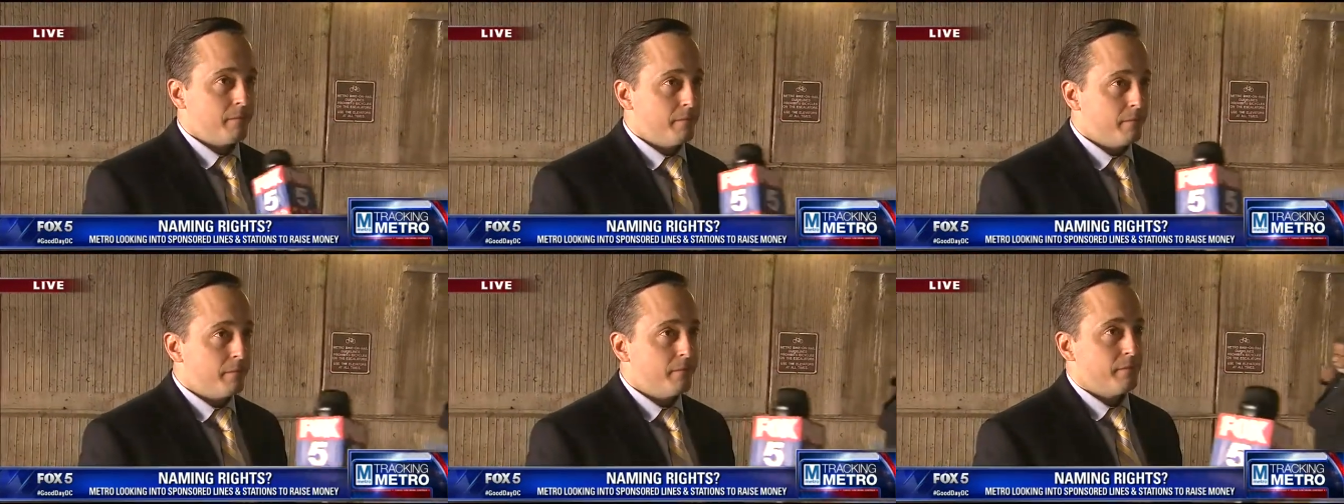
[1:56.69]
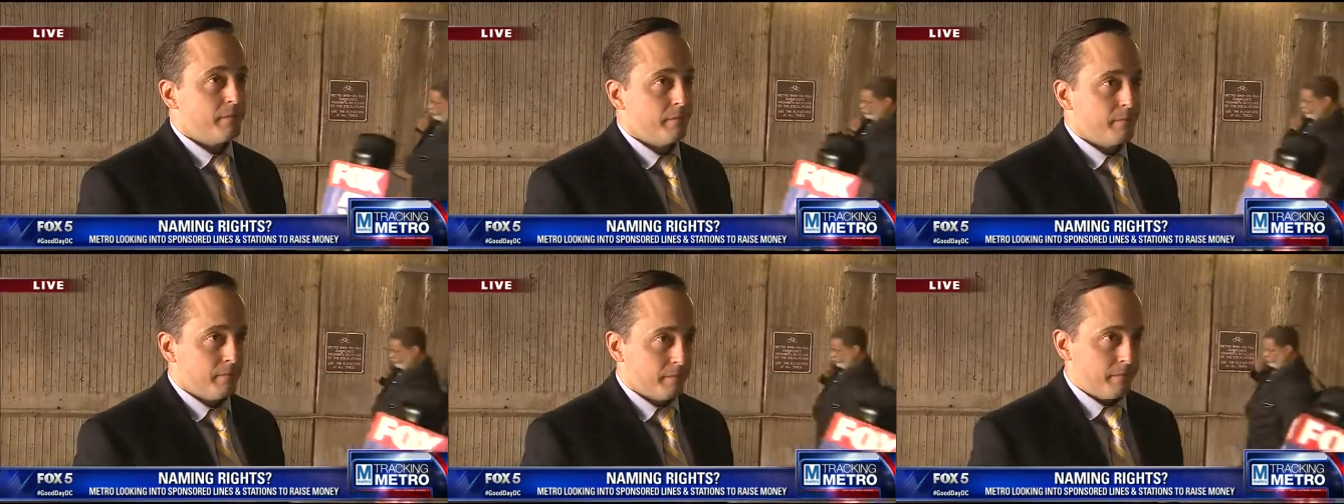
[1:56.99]
All
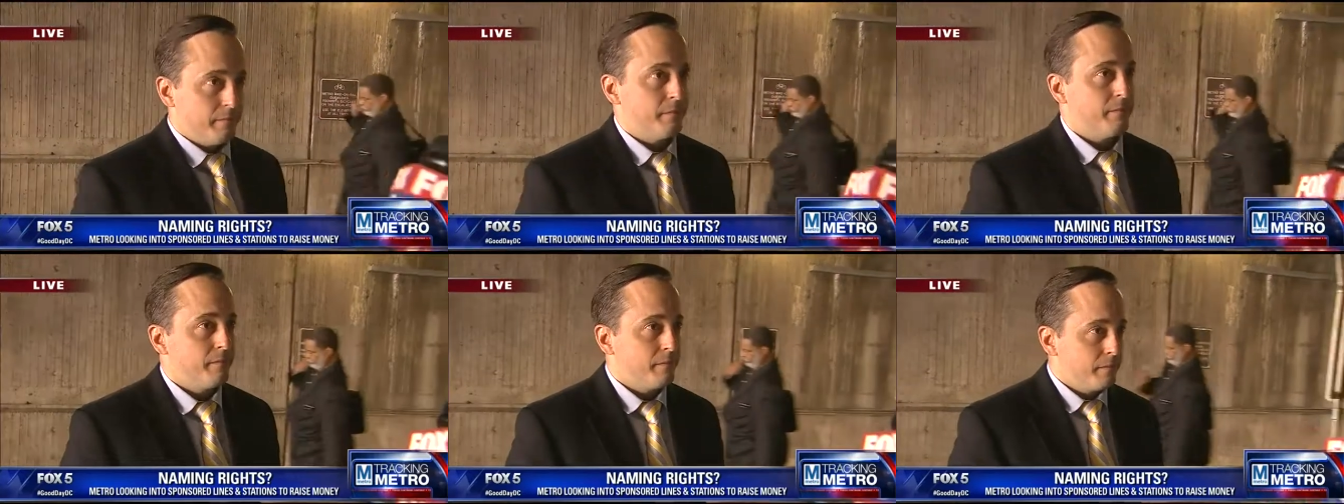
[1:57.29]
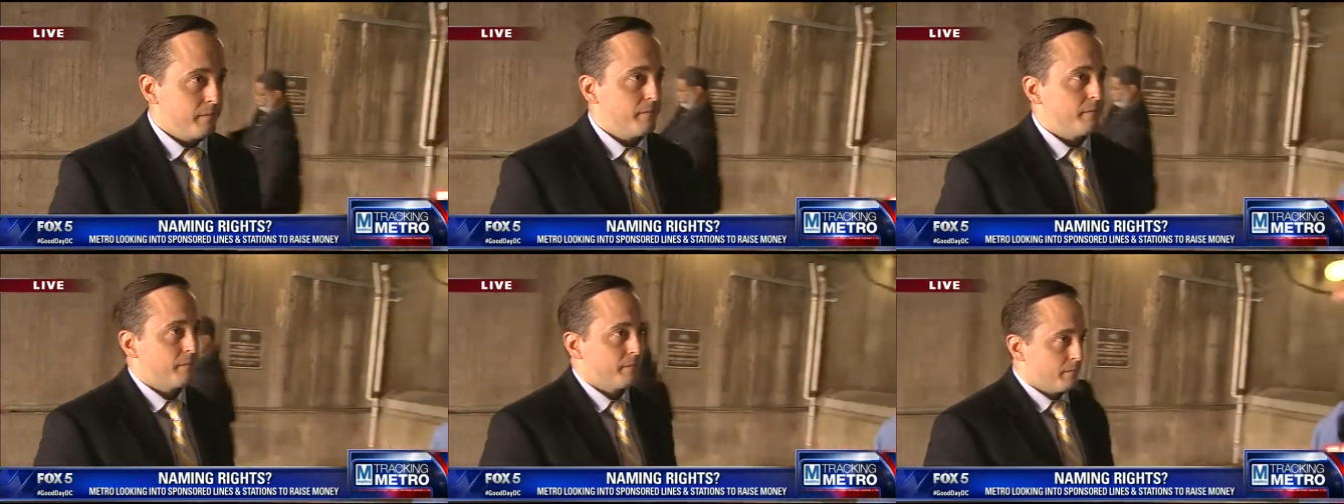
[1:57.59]
right, Martin Di Caro,
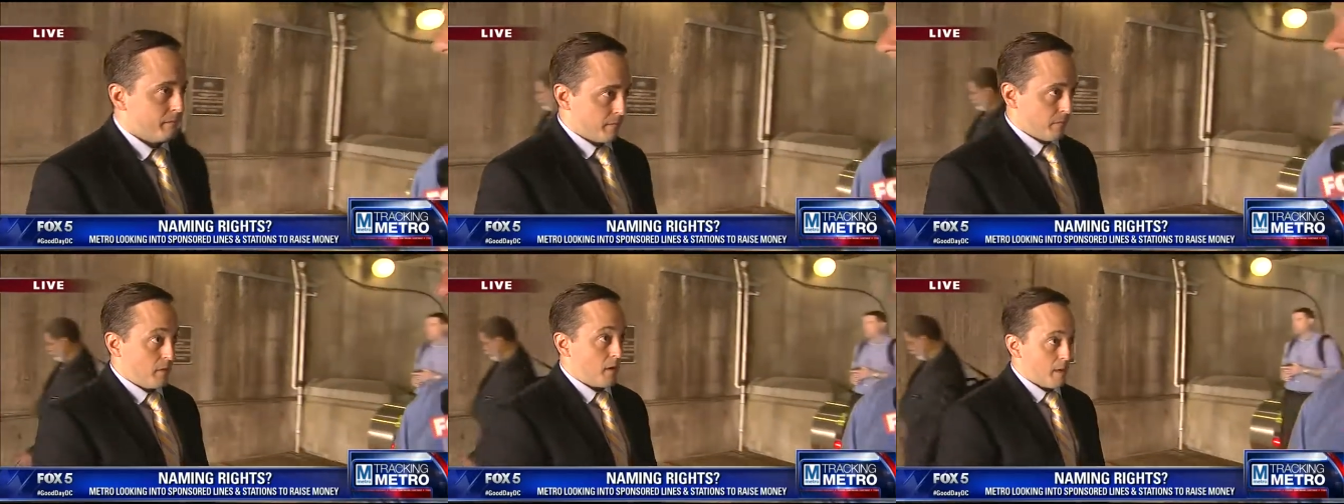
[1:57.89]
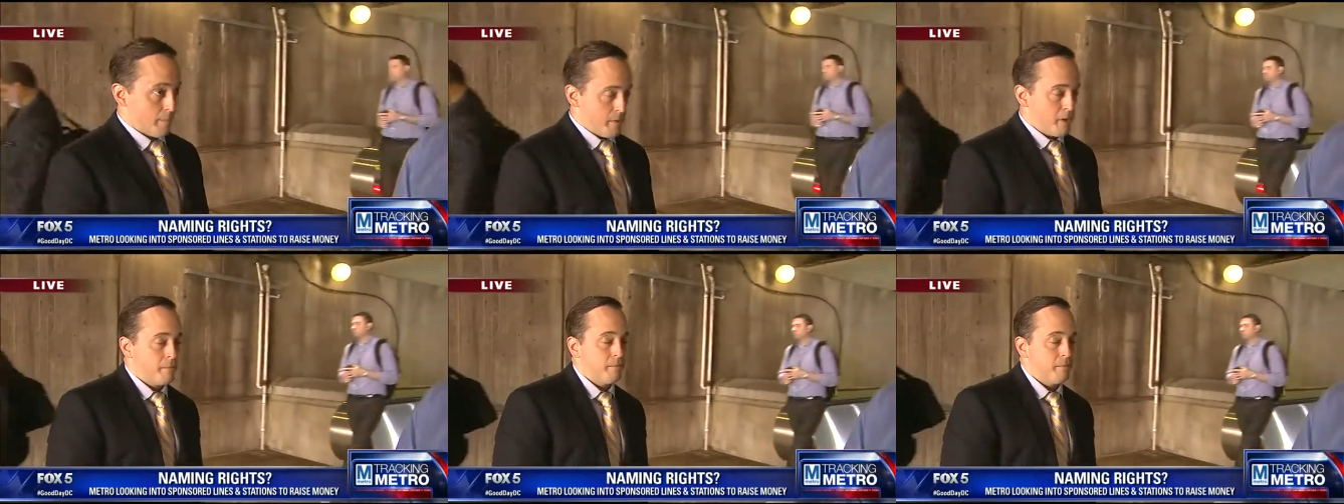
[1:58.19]
thank you very much